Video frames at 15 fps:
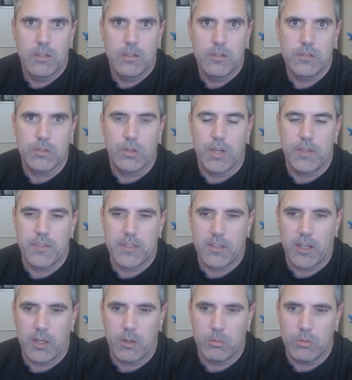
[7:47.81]
So I think
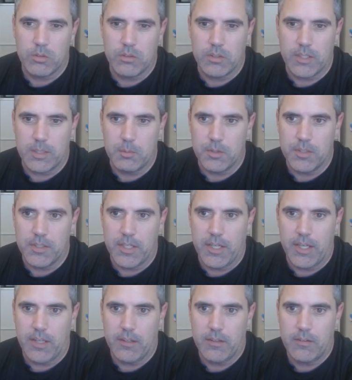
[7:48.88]
I will label
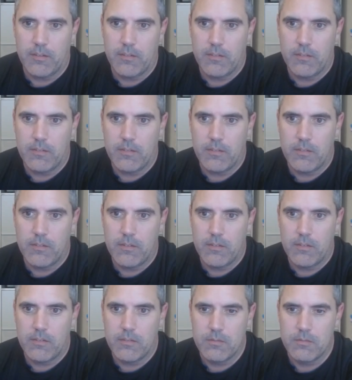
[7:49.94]
that
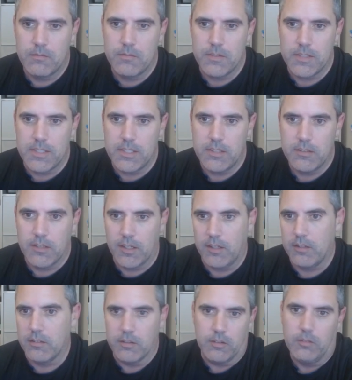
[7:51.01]
V. I
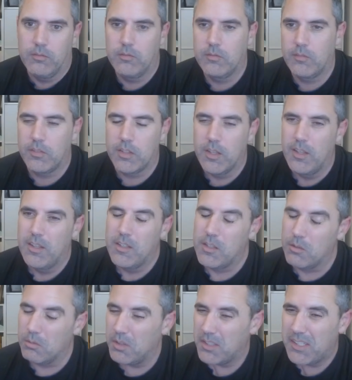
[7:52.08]
don't know.
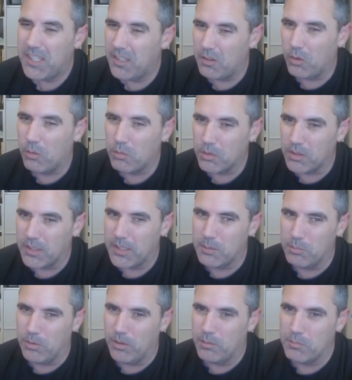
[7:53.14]
You really can't
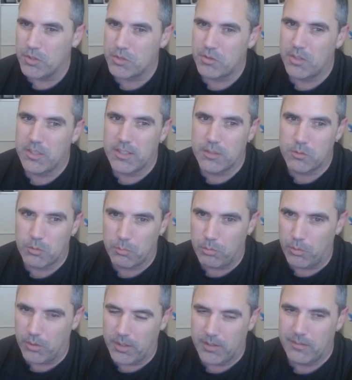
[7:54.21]
over-label. I'm just trying to get to a
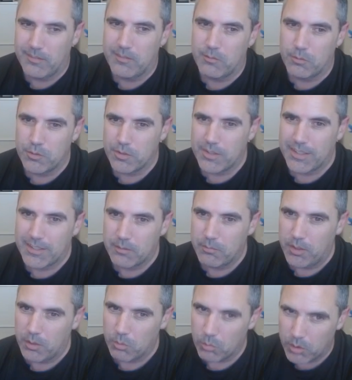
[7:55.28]
point so that I can
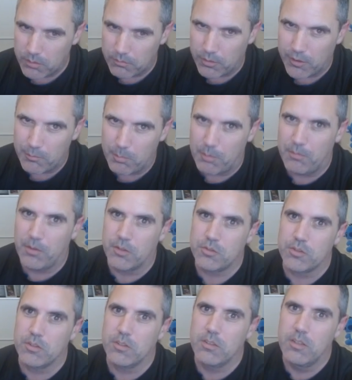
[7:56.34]
find a one variable
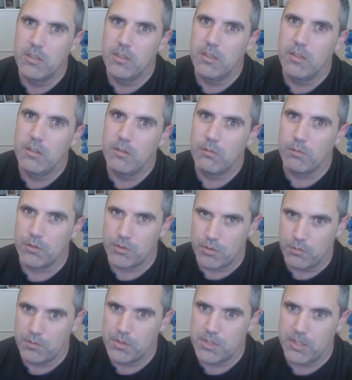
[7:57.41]
function for
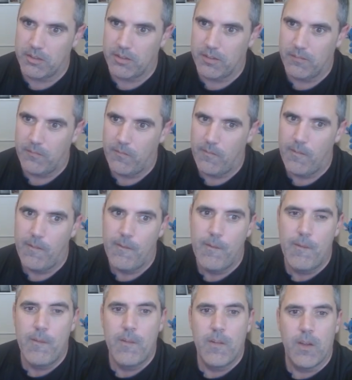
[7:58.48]
surface
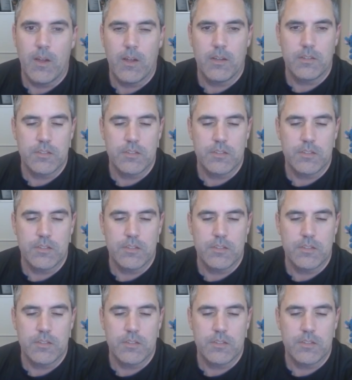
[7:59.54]
area.